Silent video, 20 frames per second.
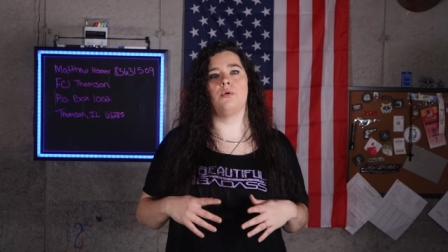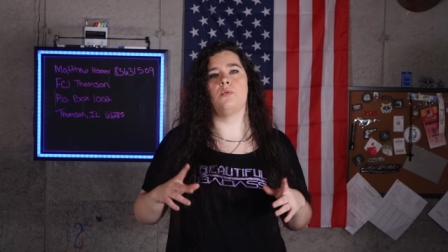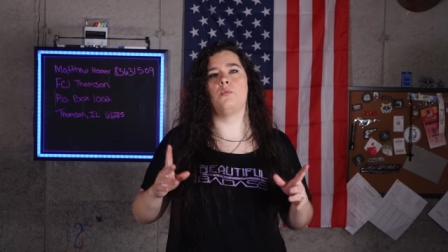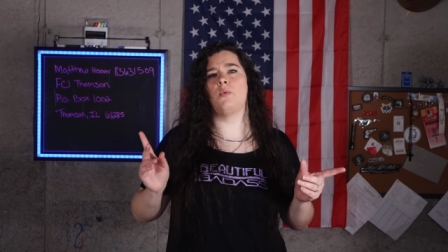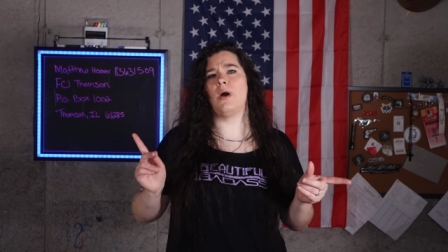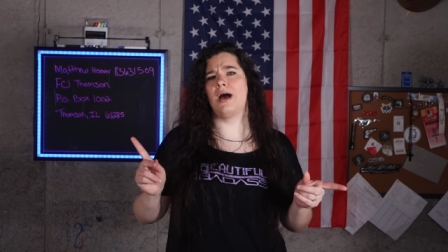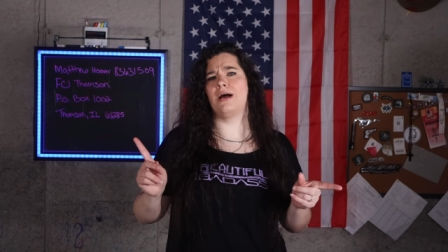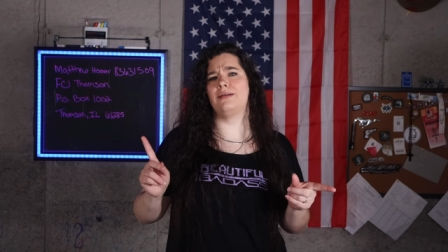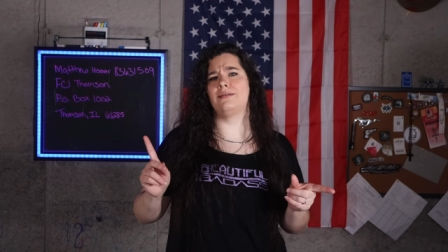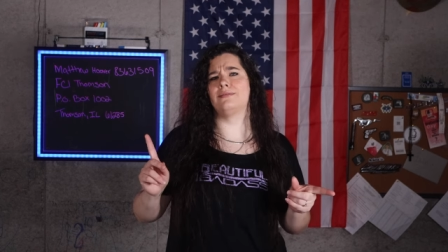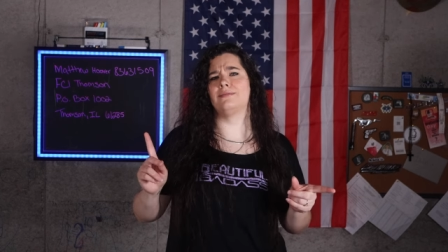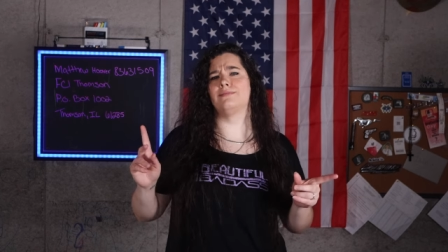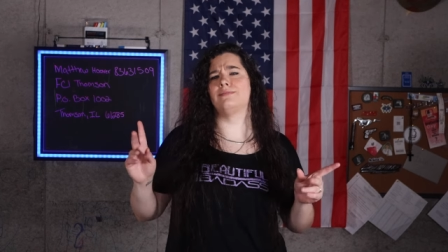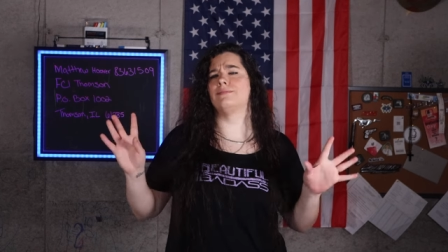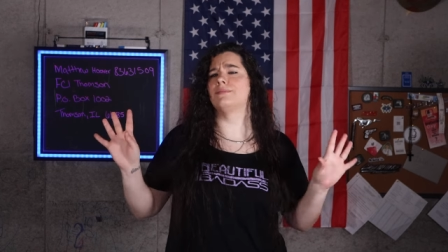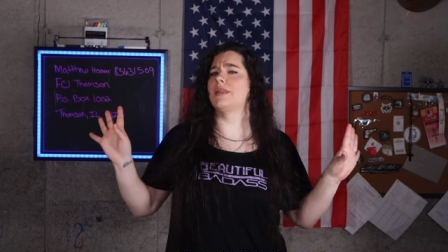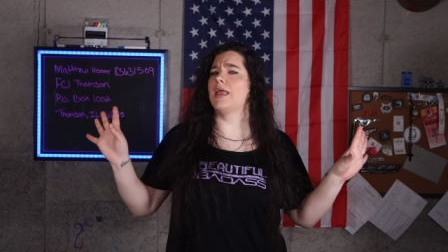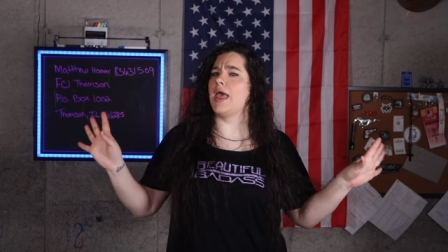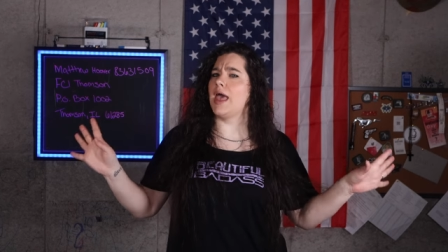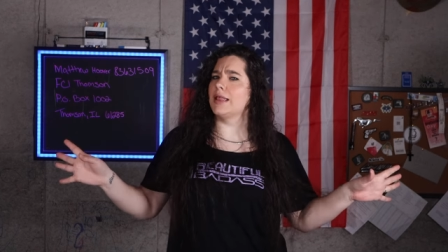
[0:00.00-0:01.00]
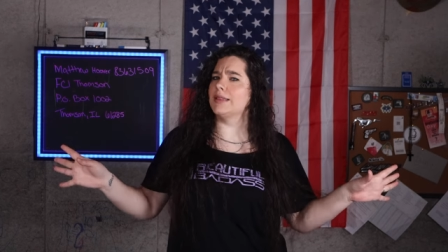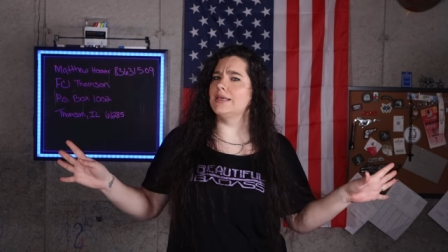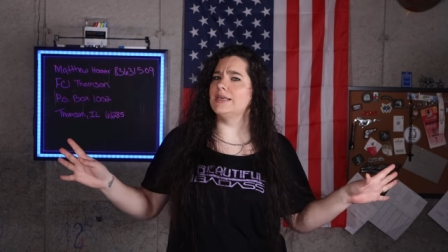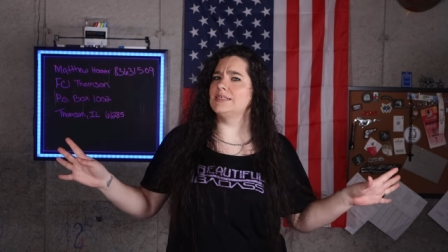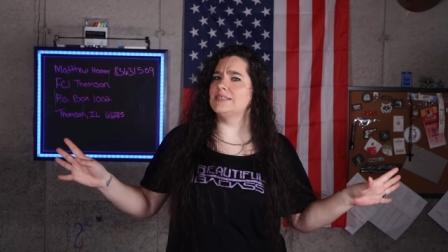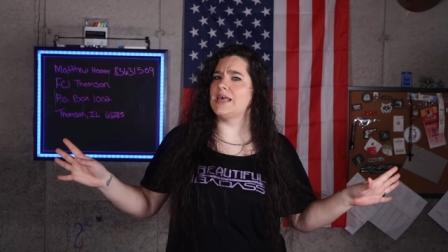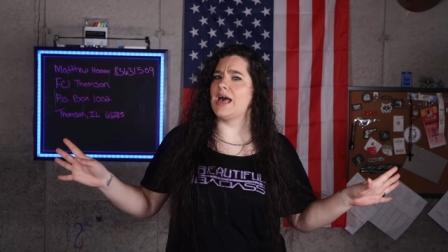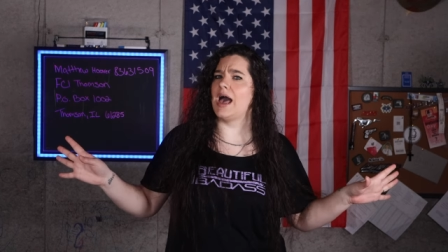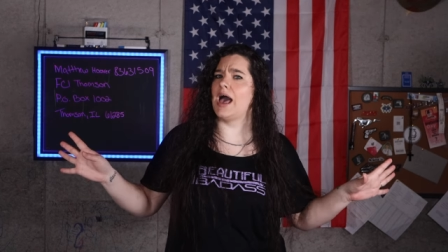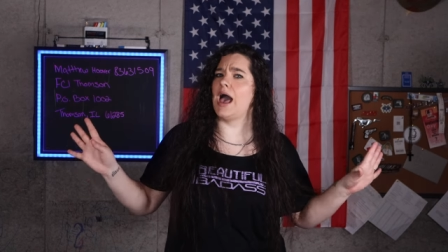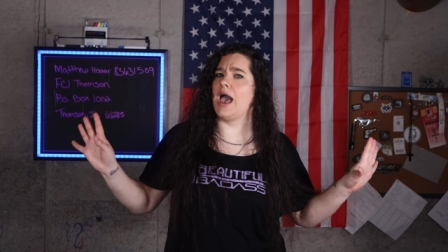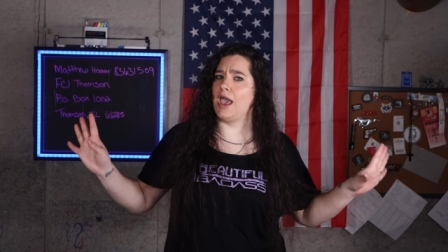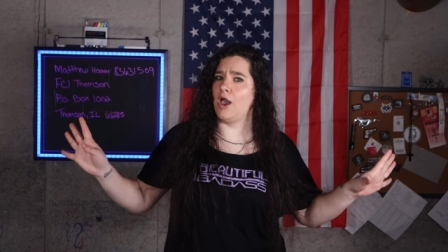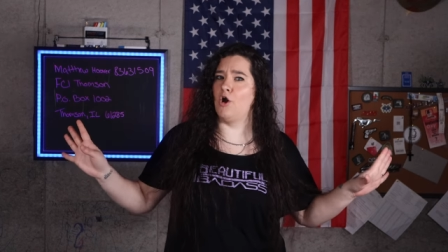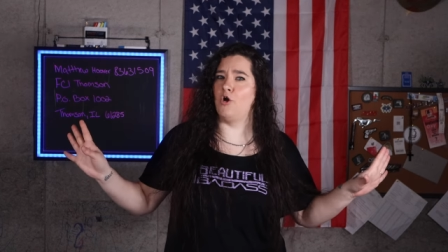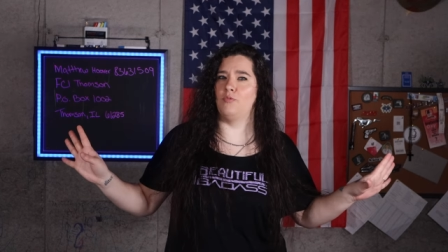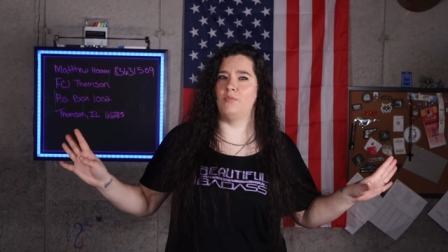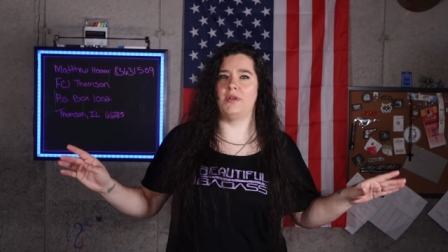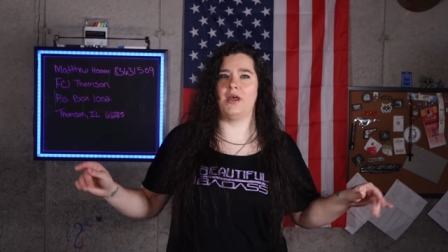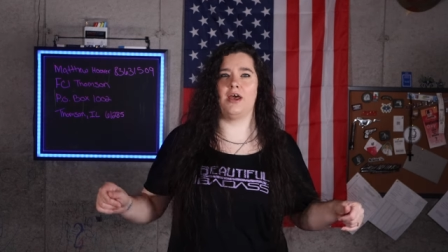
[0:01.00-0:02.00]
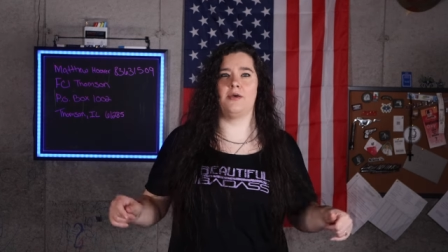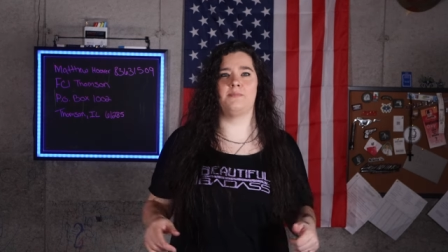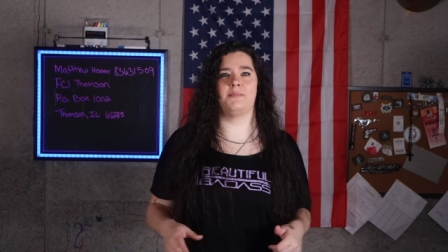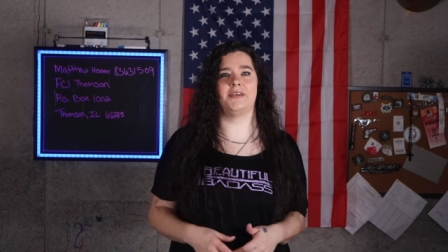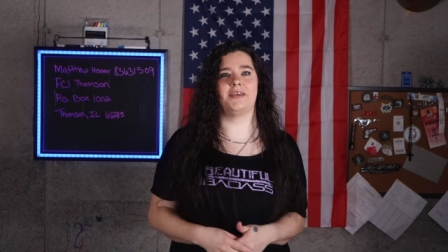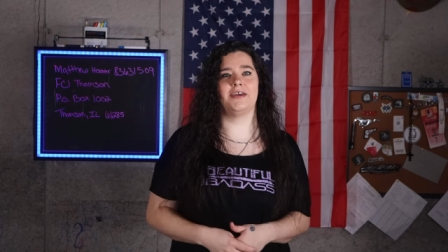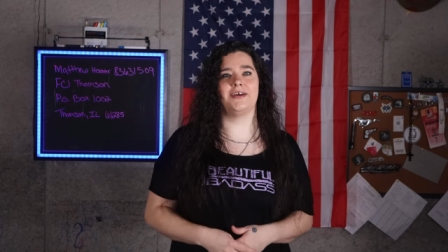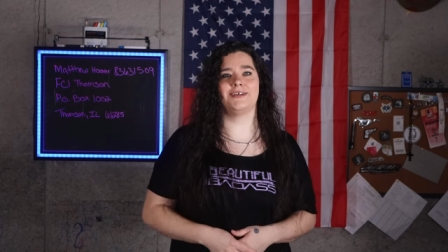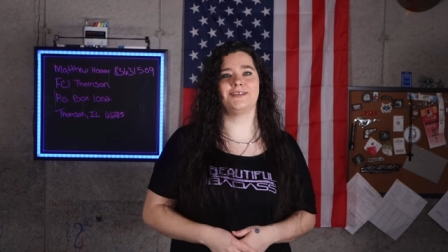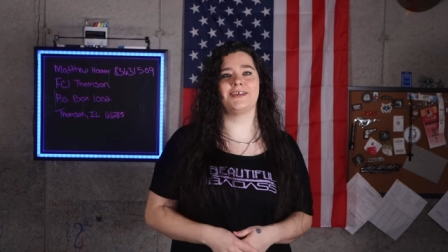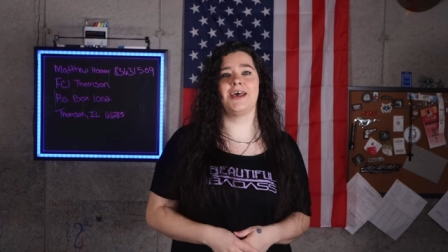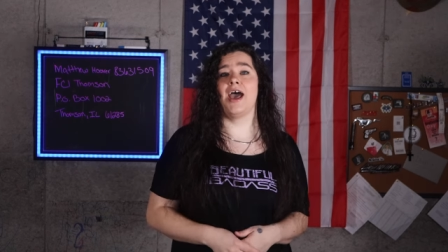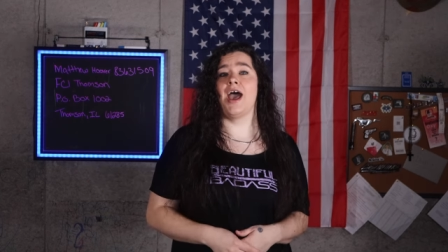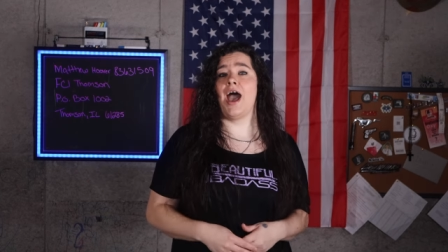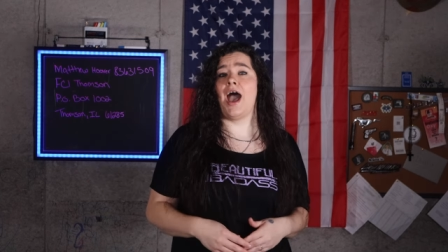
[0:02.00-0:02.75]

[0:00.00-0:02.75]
Well, at least I hope not, because